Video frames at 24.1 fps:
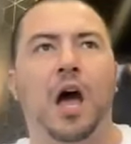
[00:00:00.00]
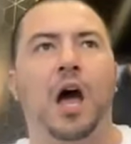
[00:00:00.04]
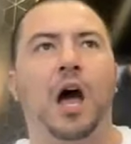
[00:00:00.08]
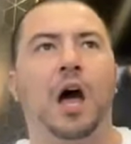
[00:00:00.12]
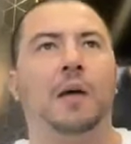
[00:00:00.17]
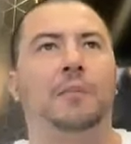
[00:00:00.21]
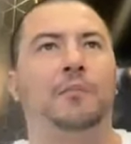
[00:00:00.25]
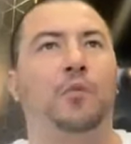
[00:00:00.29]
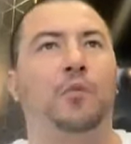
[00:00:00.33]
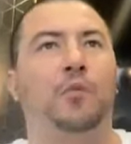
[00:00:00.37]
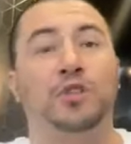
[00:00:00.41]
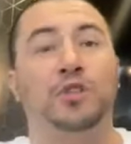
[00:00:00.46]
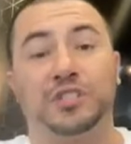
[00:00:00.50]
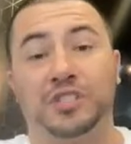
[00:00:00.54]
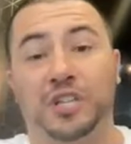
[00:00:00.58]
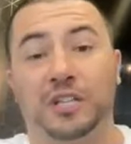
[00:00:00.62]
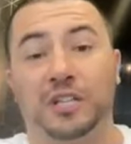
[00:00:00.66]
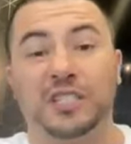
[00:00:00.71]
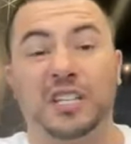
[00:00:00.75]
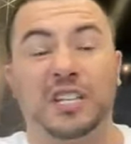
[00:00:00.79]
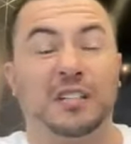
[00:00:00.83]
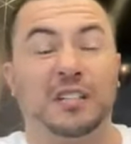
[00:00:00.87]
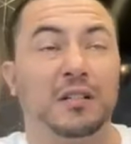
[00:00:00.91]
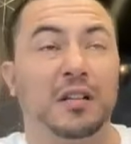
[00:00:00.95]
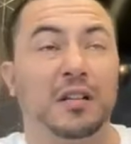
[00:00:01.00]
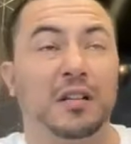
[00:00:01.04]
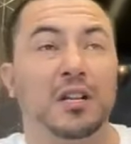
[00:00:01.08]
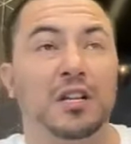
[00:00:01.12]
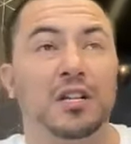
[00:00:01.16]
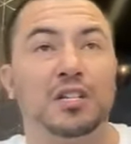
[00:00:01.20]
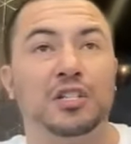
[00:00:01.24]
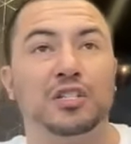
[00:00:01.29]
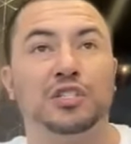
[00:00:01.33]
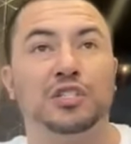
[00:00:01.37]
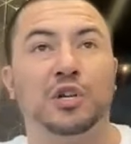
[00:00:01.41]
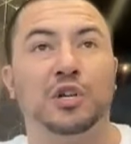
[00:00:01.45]
or Sunday.
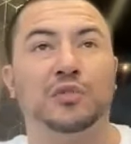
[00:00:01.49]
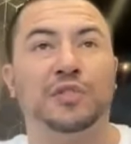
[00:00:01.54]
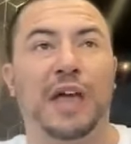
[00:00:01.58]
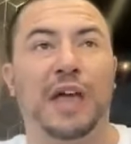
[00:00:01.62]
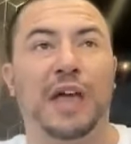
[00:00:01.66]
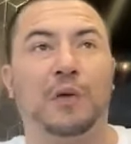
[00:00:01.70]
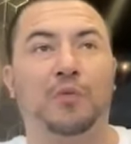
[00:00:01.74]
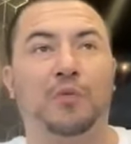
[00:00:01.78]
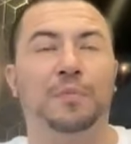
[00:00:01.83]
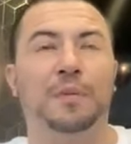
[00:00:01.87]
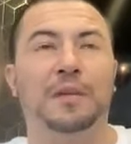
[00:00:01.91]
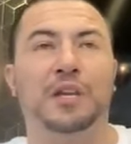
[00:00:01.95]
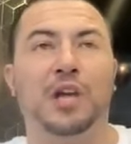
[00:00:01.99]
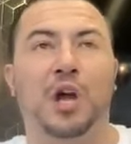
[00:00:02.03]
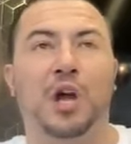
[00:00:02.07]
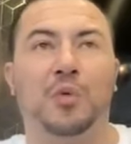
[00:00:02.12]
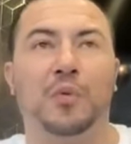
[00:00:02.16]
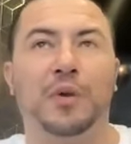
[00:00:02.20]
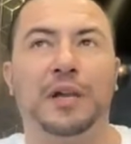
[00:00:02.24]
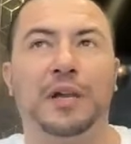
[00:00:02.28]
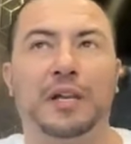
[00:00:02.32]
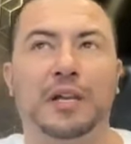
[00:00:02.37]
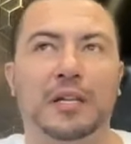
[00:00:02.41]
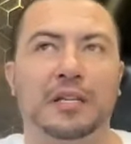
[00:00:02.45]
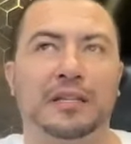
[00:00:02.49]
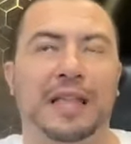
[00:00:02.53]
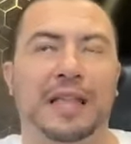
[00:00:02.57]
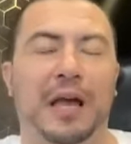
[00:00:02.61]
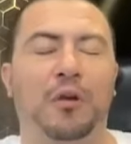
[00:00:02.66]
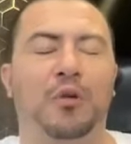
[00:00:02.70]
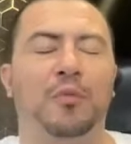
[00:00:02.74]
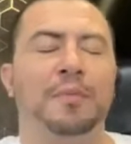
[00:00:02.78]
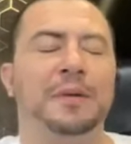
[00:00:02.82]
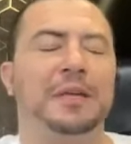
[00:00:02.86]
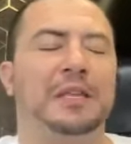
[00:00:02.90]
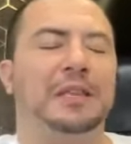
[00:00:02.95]
So that will be going, that
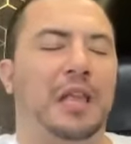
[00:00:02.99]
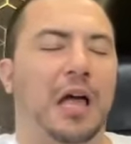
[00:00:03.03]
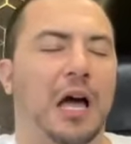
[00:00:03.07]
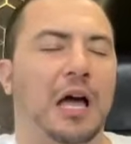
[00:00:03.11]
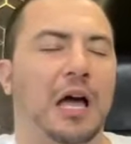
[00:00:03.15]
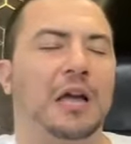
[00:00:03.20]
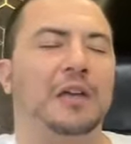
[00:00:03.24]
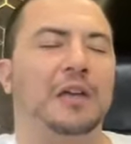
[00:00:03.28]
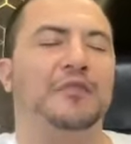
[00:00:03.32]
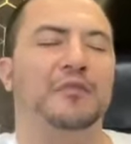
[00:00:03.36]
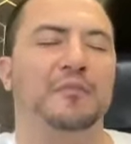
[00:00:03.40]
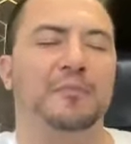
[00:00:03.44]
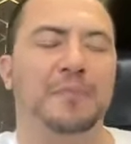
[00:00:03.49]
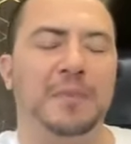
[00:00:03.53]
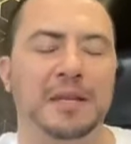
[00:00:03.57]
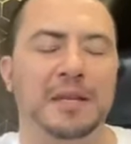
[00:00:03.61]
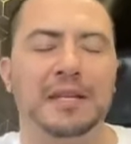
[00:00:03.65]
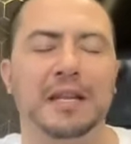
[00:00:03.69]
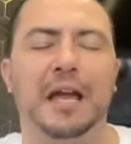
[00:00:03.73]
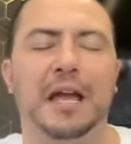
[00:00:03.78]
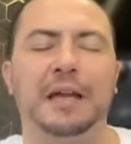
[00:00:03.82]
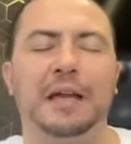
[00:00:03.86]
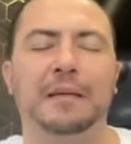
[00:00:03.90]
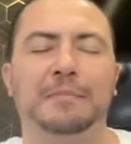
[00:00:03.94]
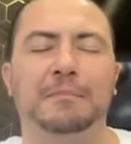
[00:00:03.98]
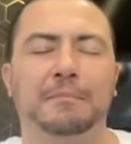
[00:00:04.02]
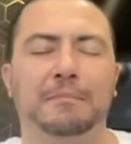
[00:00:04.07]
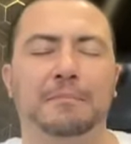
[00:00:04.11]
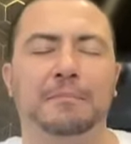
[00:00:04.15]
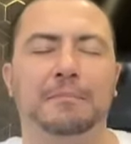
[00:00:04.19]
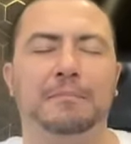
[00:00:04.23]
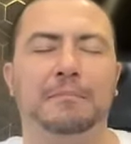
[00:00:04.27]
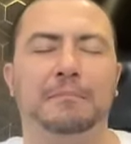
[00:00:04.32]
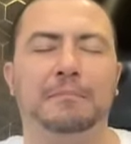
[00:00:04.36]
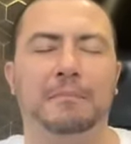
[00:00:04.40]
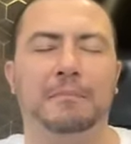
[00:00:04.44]
will be live midnight
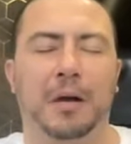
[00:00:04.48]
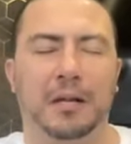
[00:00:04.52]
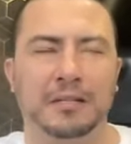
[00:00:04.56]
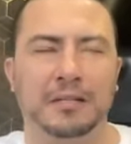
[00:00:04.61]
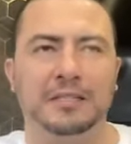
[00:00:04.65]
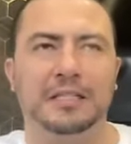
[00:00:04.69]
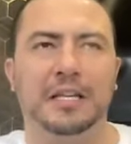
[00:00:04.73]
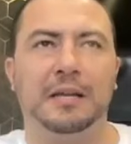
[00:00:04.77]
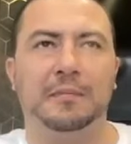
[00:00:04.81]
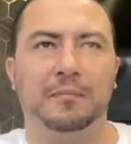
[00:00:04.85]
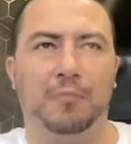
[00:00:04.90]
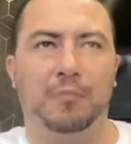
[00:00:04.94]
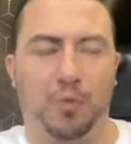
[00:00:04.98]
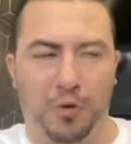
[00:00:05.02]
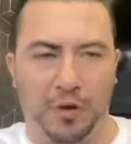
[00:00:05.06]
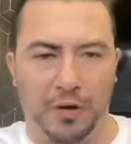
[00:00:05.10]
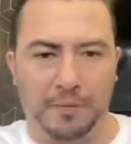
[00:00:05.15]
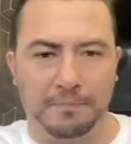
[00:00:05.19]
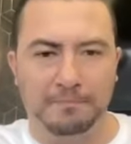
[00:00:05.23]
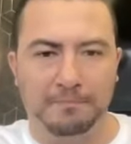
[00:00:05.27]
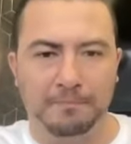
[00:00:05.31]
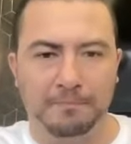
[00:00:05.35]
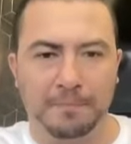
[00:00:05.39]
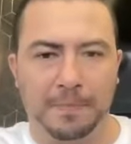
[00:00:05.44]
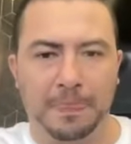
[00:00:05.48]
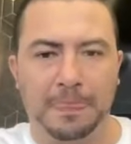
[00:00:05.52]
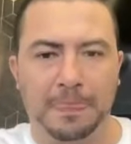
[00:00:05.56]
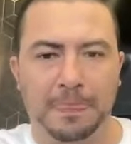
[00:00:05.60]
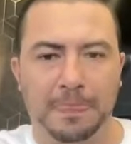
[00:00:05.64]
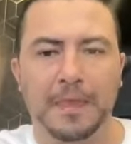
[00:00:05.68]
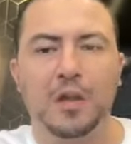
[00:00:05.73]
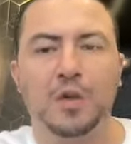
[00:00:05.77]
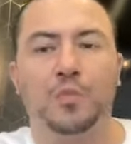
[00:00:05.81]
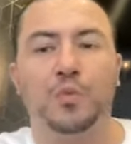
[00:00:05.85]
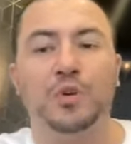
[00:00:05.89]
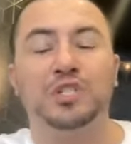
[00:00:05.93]
Monday morning,
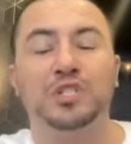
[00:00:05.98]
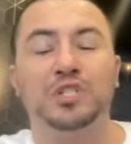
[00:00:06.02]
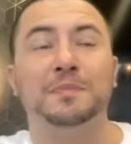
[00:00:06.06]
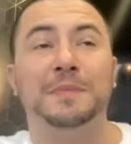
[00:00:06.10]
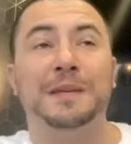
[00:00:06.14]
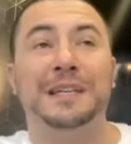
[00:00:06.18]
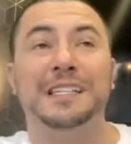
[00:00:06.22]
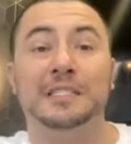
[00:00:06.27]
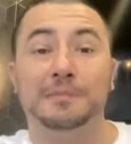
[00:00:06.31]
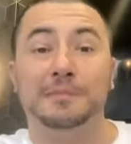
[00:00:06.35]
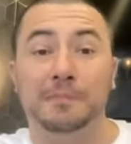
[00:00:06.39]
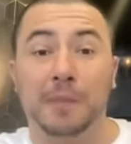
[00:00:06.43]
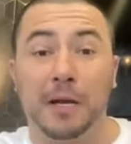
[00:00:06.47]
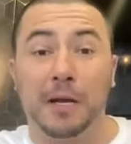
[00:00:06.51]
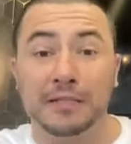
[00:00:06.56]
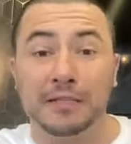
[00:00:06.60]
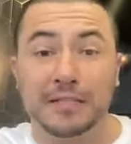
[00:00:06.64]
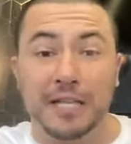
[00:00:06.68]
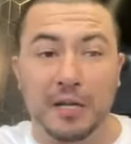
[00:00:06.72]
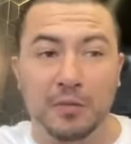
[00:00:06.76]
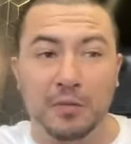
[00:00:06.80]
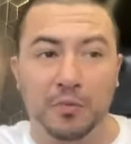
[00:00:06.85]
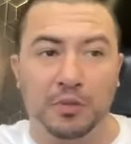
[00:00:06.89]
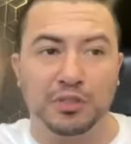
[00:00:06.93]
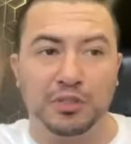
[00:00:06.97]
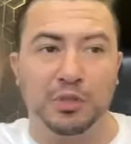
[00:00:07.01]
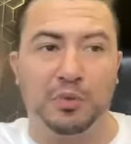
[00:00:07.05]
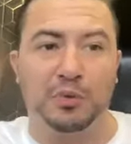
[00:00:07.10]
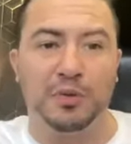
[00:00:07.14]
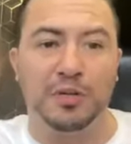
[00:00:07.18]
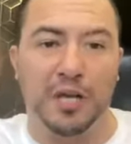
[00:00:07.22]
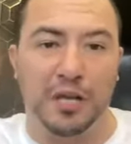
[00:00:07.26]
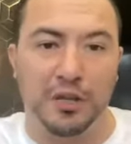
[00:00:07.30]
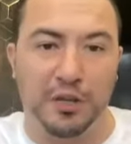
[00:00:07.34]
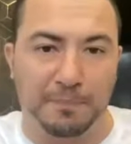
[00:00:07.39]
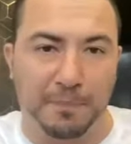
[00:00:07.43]
which means Monday we'll do
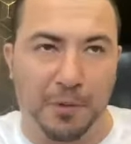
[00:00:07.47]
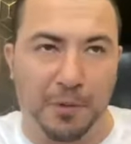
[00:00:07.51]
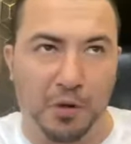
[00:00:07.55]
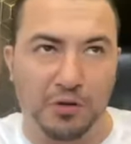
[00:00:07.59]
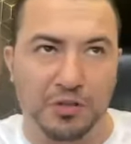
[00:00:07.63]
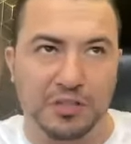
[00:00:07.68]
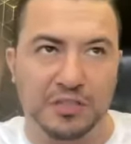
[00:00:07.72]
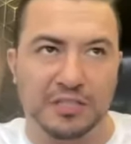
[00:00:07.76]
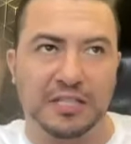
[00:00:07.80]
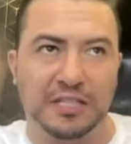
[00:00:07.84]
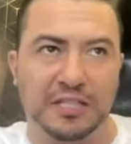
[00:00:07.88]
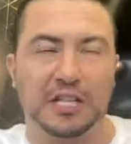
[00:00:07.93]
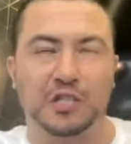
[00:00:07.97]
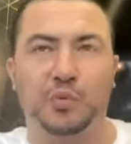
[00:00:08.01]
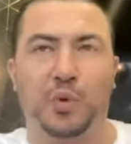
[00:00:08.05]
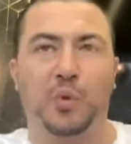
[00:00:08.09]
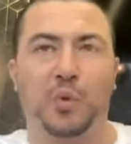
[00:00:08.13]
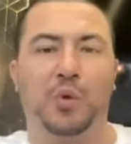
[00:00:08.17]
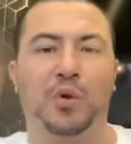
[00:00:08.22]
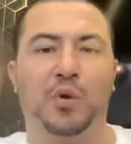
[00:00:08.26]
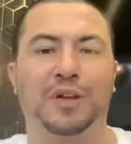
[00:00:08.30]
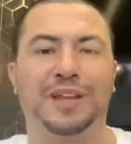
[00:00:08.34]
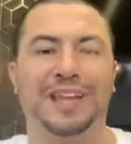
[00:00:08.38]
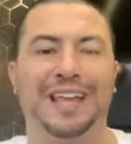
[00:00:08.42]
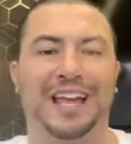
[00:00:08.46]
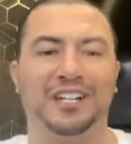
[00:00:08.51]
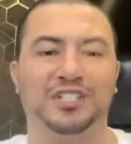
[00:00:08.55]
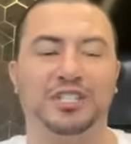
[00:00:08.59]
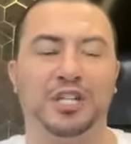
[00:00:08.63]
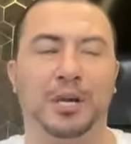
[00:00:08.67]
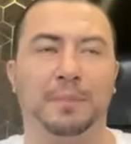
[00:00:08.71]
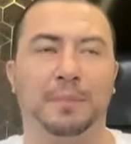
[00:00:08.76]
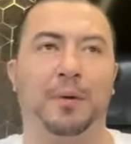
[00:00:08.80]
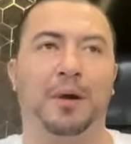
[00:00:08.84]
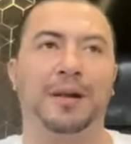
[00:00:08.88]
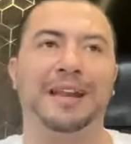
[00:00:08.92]
another bulk send where we'll
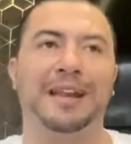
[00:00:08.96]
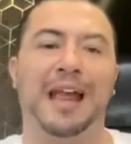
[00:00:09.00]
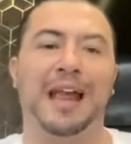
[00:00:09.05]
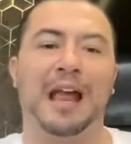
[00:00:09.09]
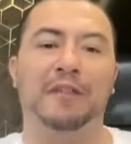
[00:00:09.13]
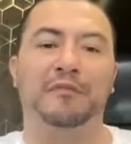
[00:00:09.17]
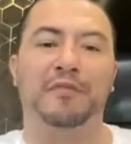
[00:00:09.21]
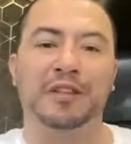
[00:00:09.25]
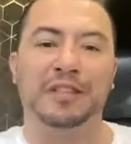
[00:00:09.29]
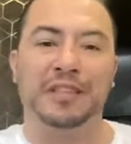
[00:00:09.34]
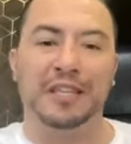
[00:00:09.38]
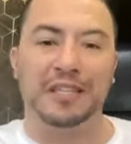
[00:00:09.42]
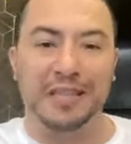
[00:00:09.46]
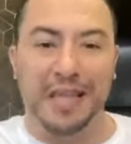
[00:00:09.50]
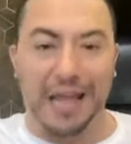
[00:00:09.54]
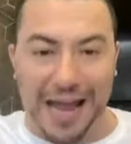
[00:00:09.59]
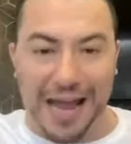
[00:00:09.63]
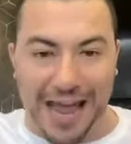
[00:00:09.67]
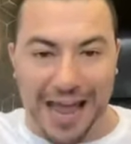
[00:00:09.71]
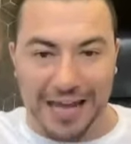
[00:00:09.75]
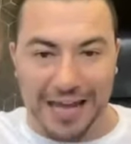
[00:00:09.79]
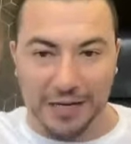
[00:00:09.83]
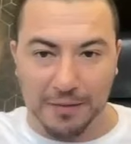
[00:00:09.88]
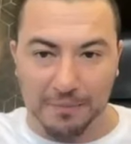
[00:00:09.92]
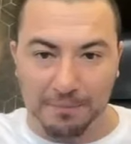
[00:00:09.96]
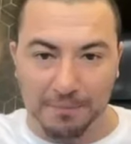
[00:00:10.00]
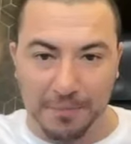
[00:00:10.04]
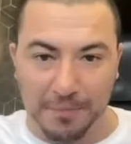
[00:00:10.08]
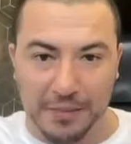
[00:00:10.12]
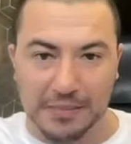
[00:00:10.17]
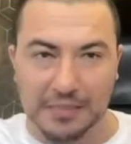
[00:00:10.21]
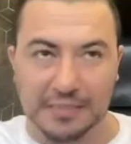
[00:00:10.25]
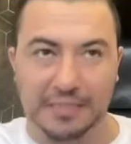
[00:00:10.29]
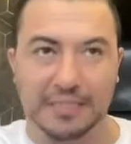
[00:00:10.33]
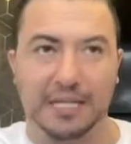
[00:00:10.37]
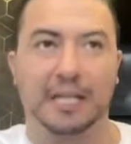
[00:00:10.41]
catch up on everything that hadn't
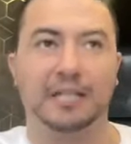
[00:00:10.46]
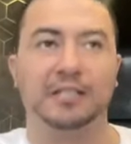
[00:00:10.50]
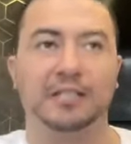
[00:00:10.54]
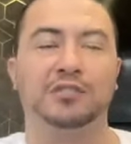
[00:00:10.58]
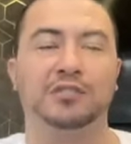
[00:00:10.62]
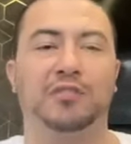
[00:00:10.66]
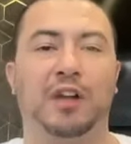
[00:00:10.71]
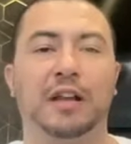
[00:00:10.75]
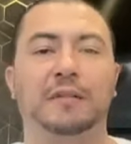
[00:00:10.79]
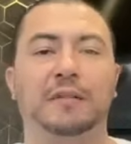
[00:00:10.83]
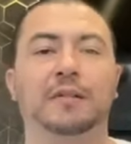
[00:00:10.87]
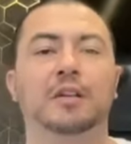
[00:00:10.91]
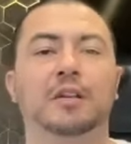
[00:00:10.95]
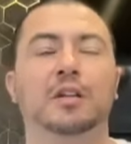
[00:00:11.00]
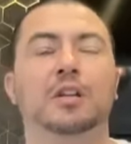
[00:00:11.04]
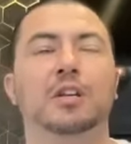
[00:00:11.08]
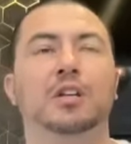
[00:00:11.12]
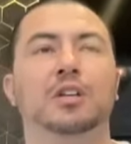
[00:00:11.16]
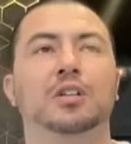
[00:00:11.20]
been sent, right?